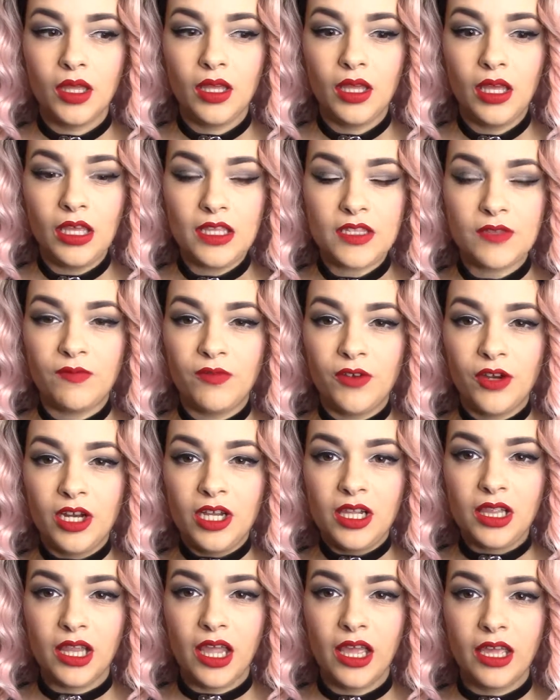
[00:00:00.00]
It's very
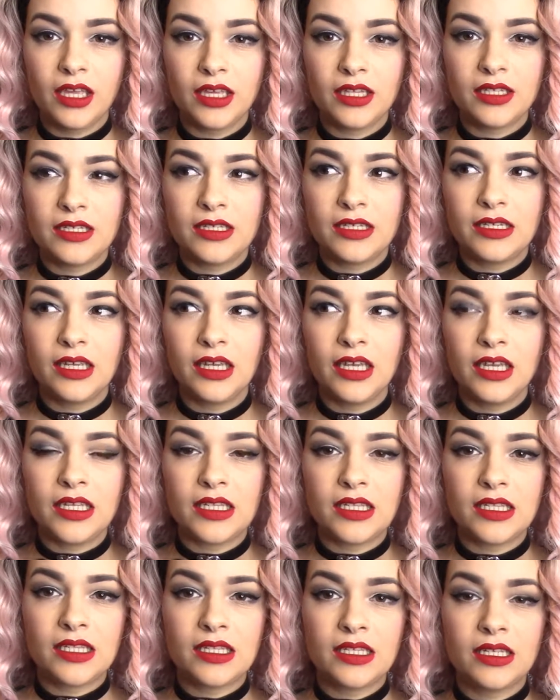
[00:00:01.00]
light.
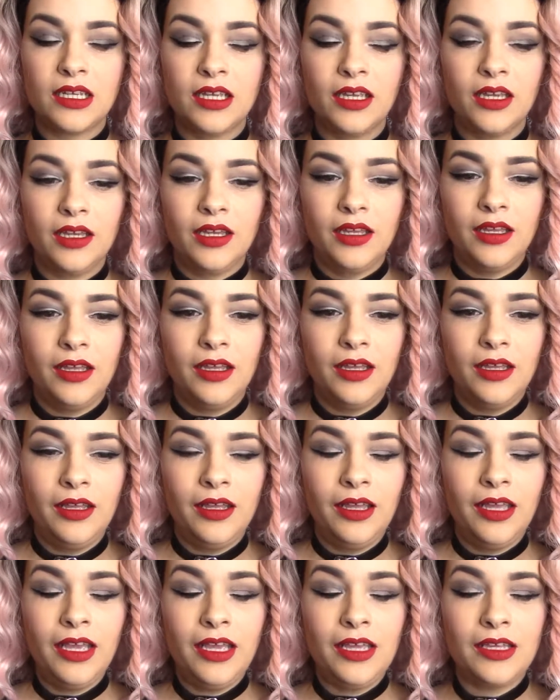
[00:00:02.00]

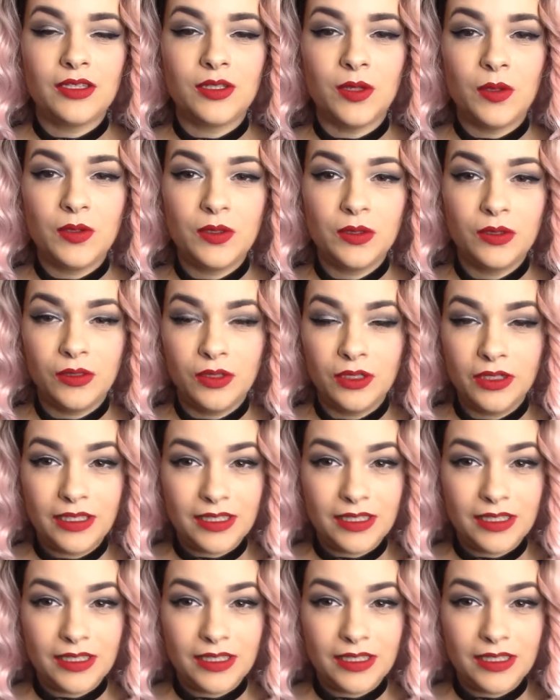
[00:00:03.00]
It's also really